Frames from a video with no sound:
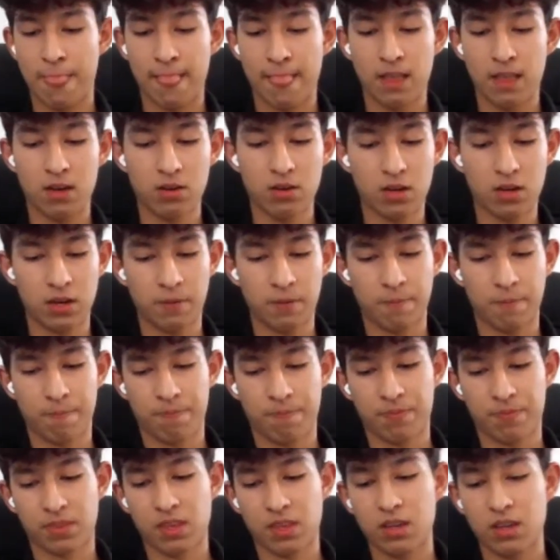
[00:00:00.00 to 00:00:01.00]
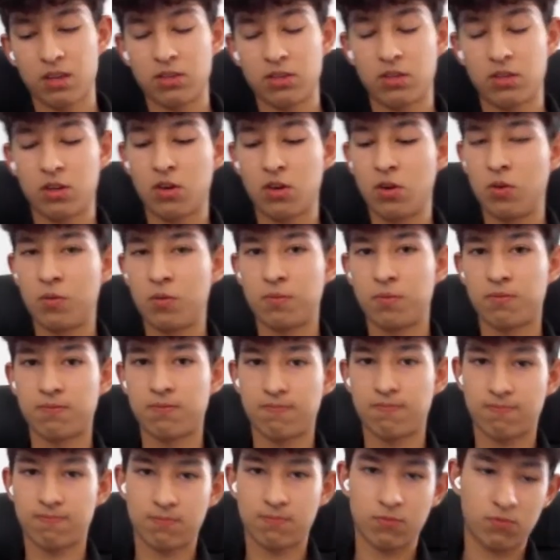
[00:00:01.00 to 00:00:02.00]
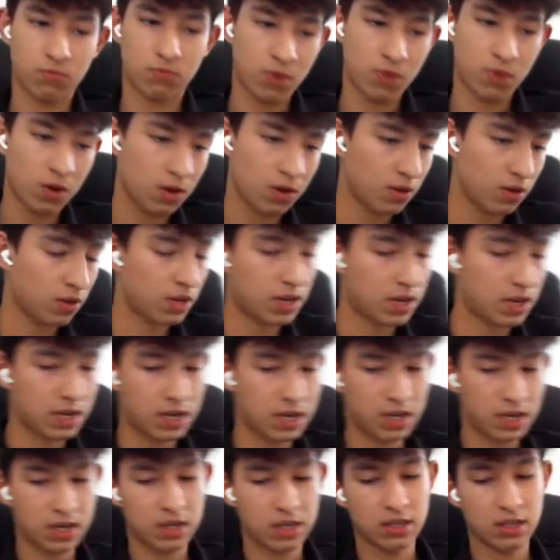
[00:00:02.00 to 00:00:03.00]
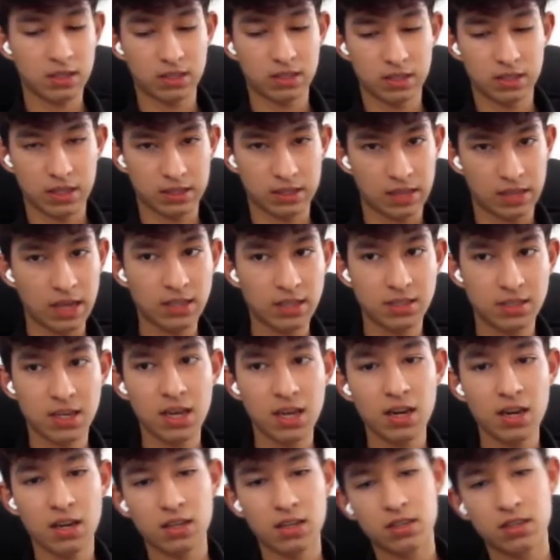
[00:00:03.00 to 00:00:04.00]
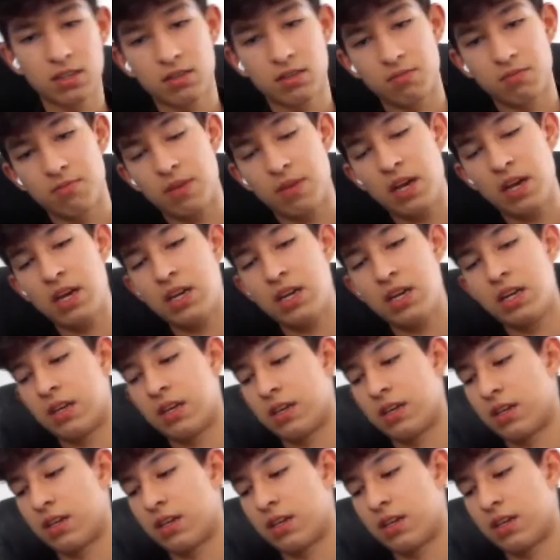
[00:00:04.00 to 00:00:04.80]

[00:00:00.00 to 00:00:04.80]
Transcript: Okay, so as I said, it's by